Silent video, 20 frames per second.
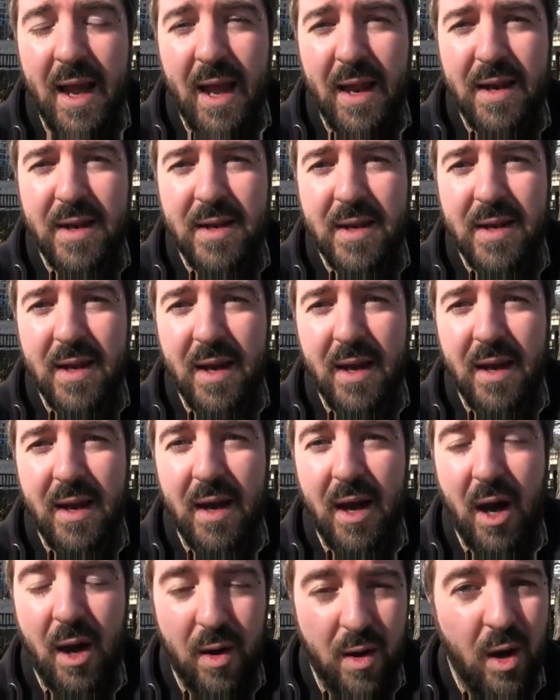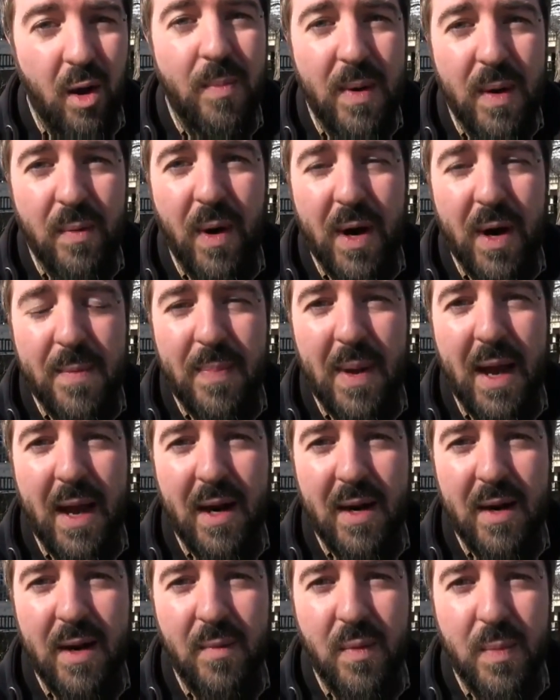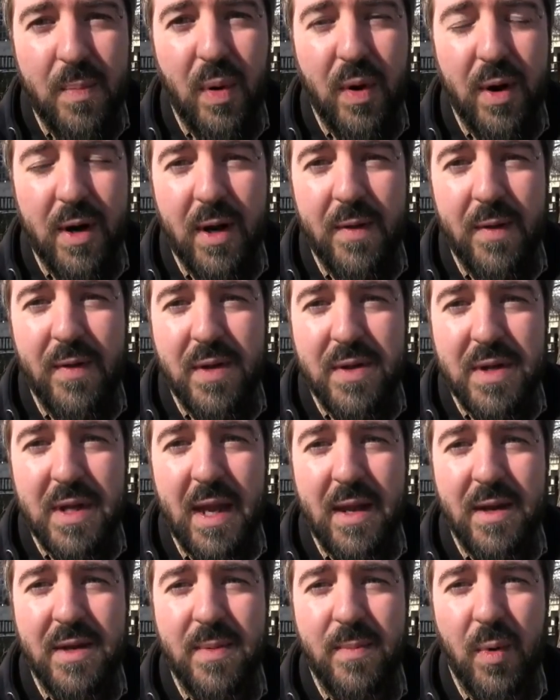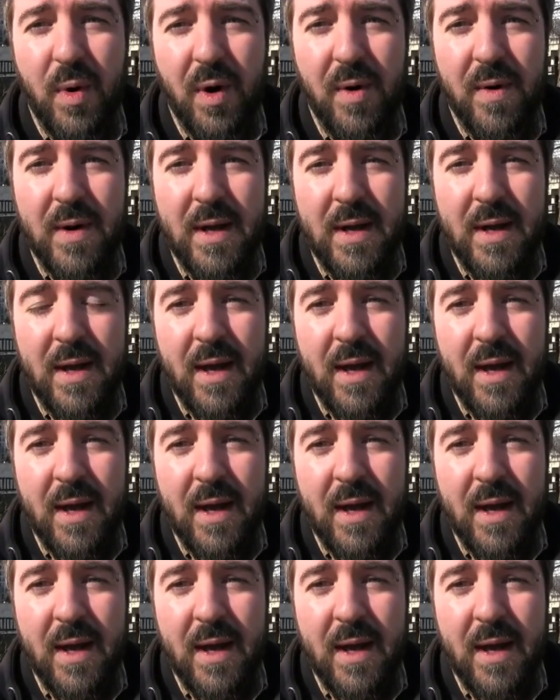and I'll be right back reporting on this again tomorrow.